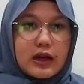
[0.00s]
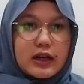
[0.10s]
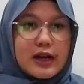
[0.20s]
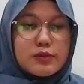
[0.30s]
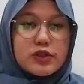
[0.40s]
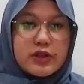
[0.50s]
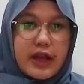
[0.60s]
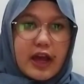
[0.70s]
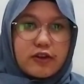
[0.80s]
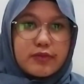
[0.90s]
comes to the
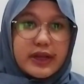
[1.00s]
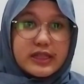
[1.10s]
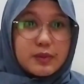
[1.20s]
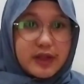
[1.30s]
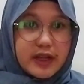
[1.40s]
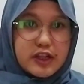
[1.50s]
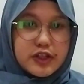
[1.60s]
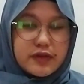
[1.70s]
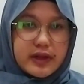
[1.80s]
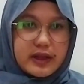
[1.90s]
end of my explanation